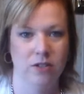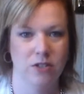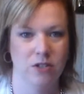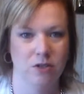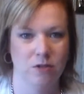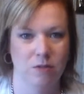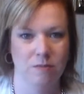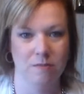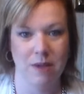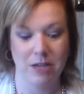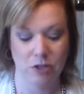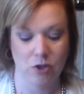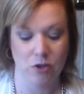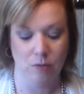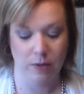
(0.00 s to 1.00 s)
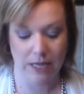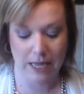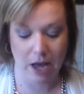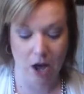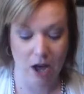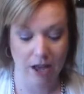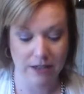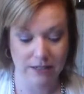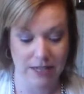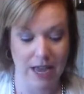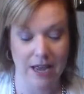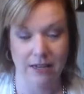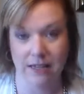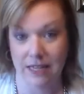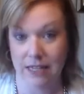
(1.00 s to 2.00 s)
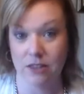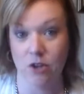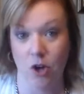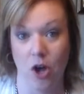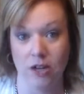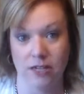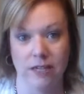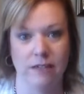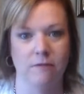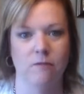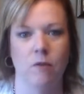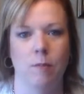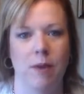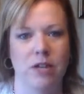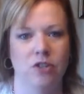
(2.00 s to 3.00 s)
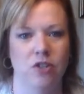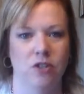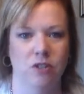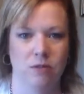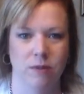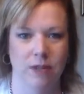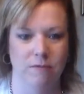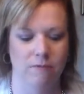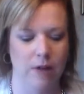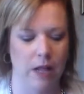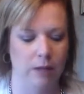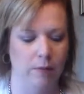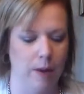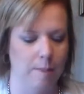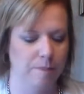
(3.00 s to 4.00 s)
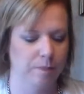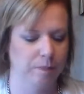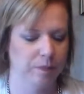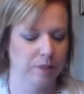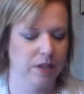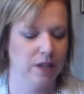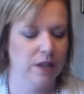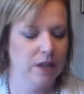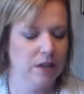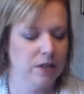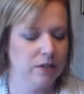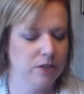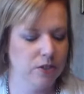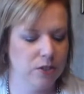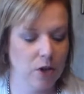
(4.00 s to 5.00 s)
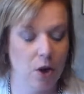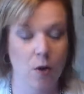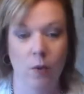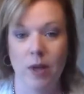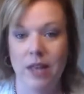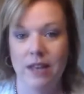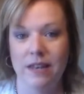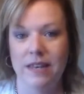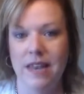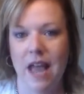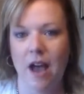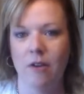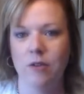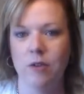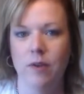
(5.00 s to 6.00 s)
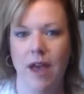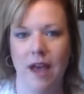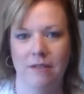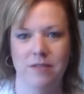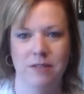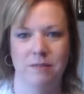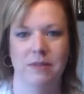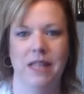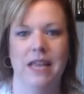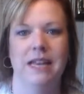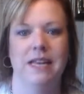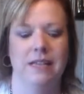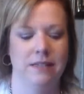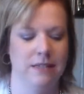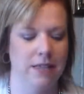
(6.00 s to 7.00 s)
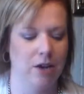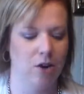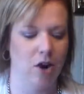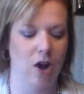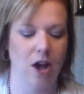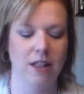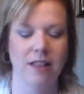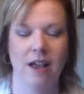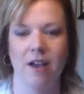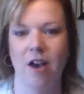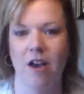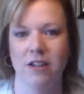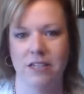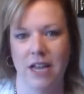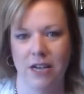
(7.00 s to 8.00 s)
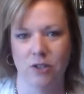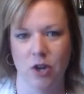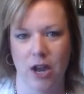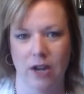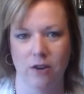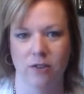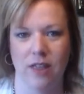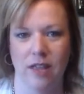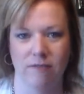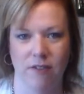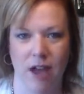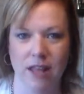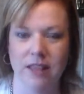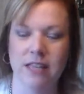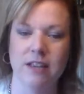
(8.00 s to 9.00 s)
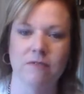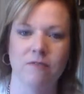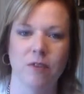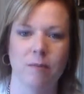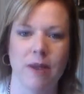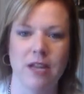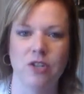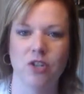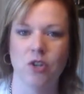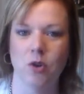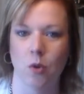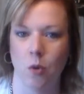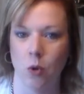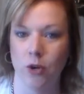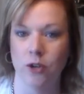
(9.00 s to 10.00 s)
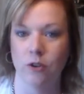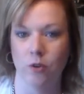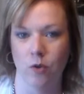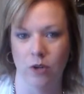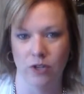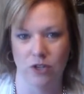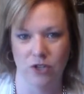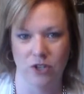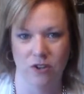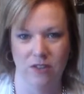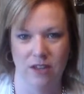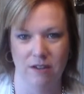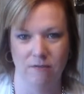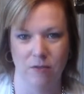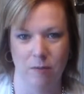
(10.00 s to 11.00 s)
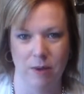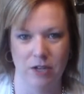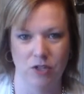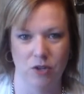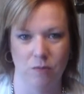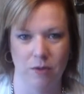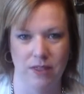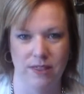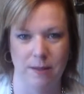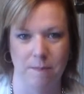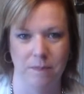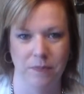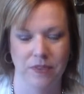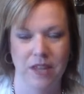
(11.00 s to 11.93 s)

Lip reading: to make sure that we get their contact information so we can follow up. So now you have some ladies that are on that contact tracker. They've got the information, or you're going to share the information with them.